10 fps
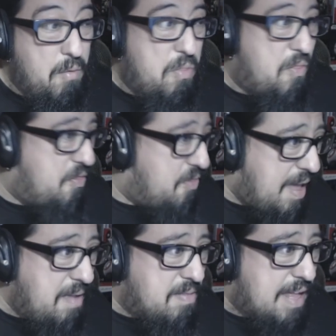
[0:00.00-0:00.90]
don't
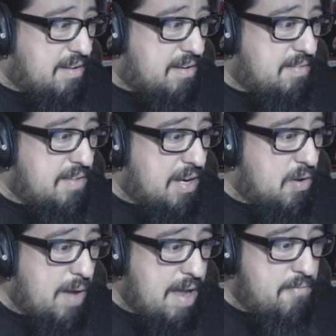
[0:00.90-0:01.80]
think that
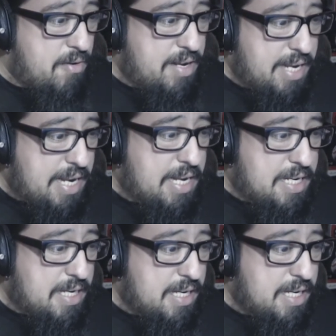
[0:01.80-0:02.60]
Nintendo ever did